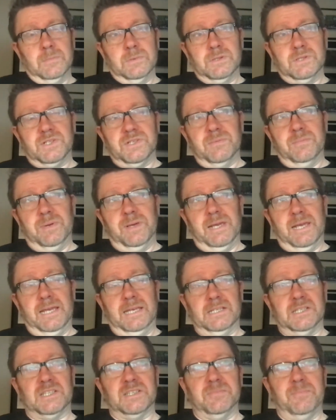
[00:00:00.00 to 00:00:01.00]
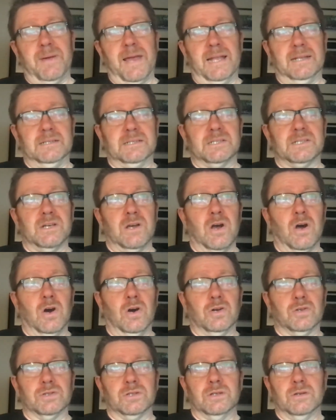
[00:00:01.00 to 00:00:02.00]
to be spent
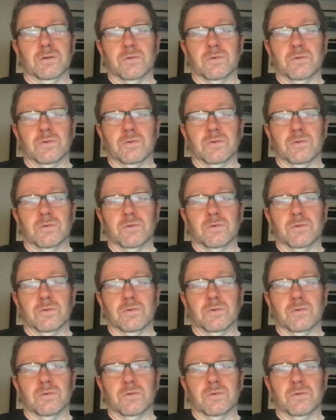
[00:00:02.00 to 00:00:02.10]
on